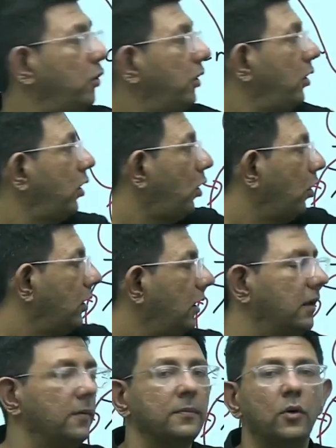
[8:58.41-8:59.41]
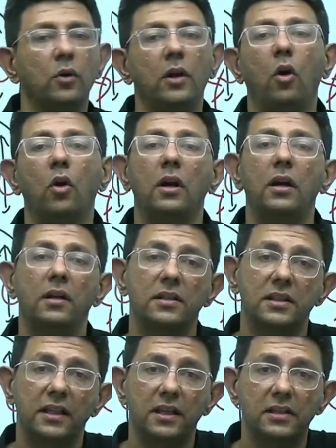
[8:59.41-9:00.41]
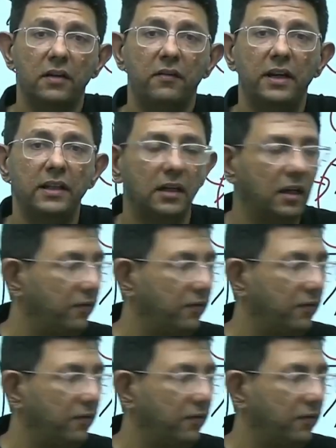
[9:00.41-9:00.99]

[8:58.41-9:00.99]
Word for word: okay, not occult. Okay, occult, the skin is covering the